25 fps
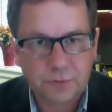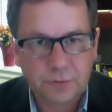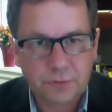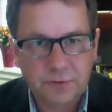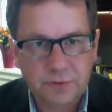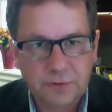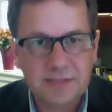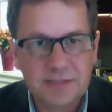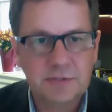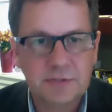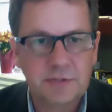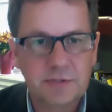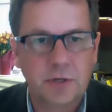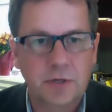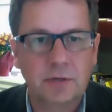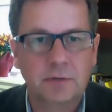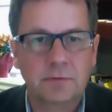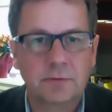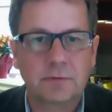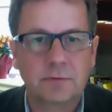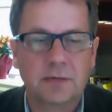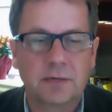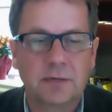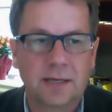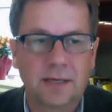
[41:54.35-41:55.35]
That's not,
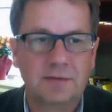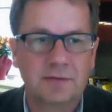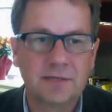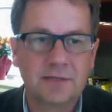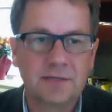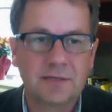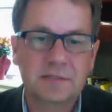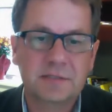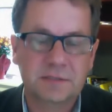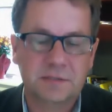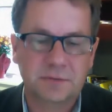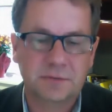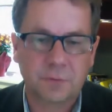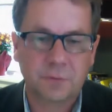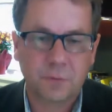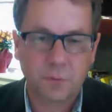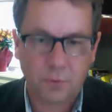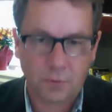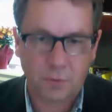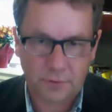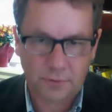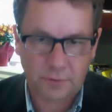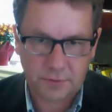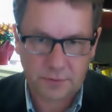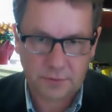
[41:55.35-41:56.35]
and this is, of
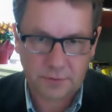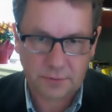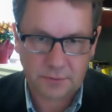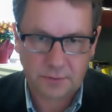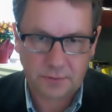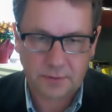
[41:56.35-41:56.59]
course,